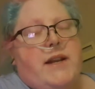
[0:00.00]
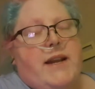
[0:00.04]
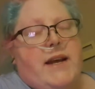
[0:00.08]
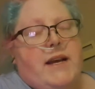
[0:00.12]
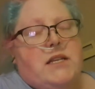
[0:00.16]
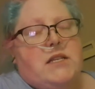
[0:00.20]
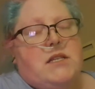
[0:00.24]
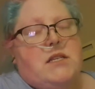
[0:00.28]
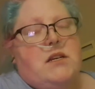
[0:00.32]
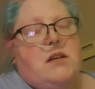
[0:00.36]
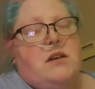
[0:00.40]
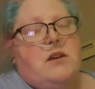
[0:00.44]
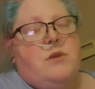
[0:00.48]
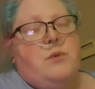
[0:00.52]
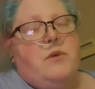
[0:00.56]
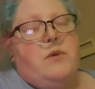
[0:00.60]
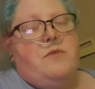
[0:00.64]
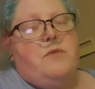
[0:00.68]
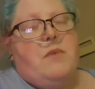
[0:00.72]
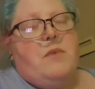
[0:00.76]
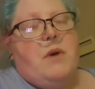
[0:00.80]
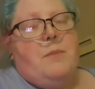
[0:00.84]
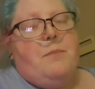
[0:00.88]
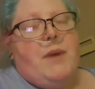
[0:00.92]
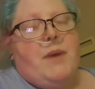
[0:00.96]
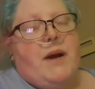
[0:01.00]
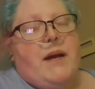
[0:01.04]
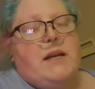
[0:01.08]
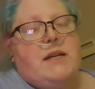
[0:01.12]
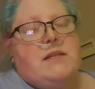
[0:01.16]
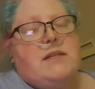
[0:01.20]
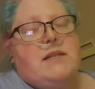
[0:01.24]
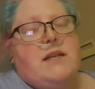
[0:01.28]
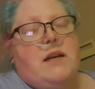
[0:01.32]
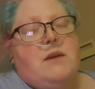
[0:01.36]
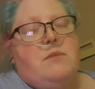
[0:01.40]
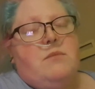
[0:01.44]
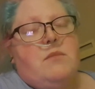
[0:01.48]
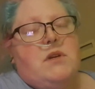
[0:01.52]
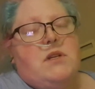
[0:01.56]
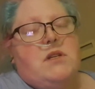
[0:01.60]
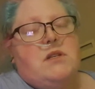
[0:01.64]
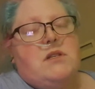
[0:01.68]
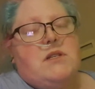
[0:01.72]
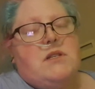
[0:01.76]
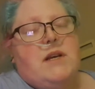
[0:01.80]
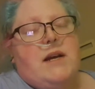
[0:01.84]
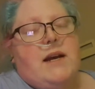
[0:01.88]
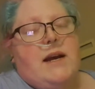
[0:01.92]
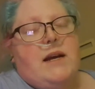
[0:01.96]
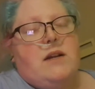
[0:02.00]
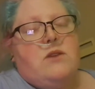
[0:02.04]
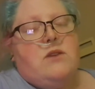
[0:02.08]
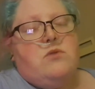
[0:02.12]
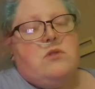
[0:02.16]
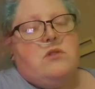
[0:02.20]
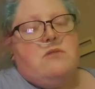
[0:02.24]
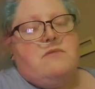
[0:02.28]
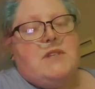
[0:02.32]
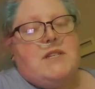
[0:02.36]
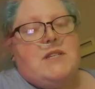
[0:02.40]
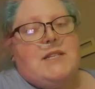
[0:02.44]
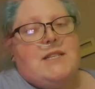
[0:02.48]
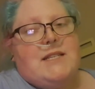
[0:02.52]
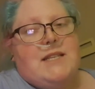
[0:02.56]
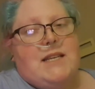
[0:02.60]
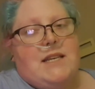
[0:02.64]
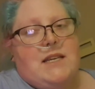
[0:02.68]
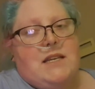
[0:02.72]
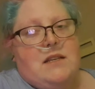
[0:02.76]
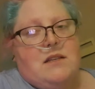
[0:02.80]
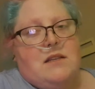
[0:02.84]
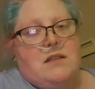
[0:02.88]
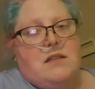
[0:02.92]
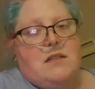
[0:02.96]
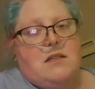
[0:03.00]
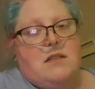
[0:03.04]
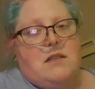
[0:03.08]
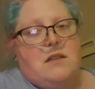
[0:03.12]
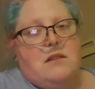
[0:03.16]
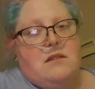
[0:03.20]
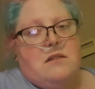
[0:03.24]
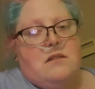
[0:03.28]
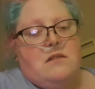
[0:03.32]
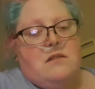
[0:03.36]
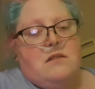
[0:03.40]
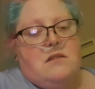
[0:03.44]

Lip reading: letter with my bank statements and all the receipts